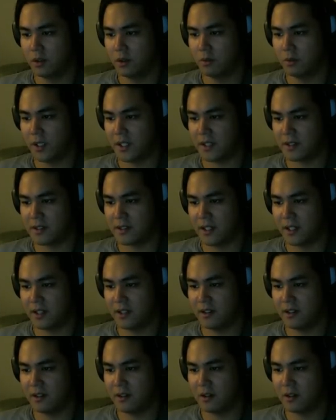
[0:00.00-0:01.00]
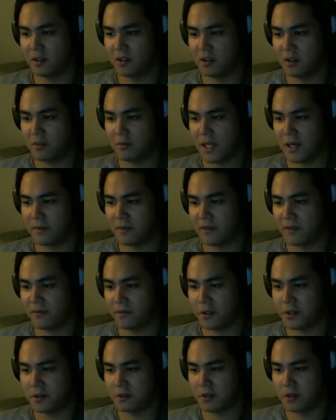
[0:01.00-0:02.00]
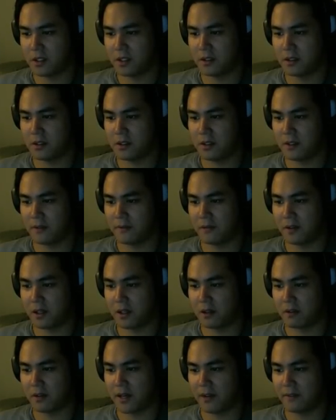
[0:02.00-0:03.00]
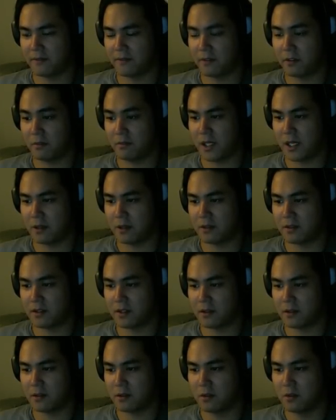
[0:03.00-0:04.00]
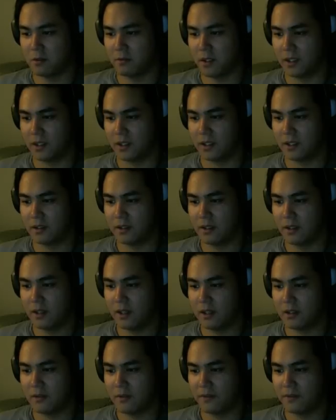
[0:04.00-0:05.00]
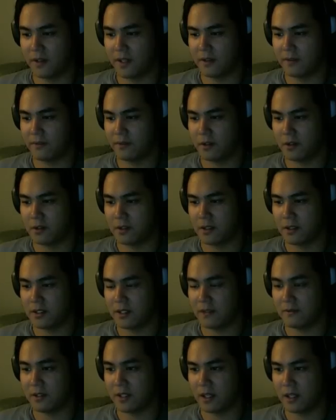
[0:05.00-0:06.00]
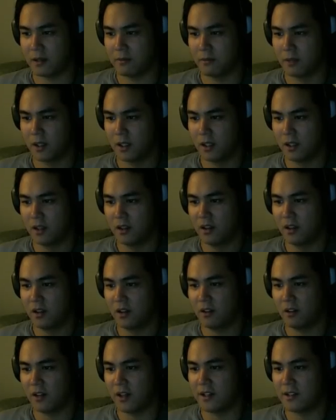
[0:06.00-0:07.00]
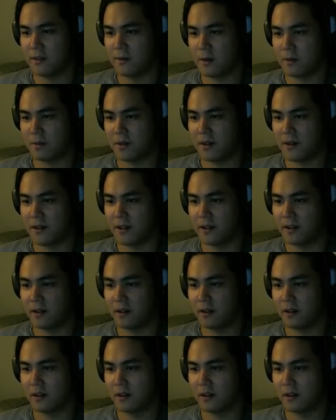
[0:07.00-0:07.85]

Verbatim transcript: Wait a second. According to the map, the fourth treasure is not far right from outside school buildings. I should find it first and save time. I guess it's up here then.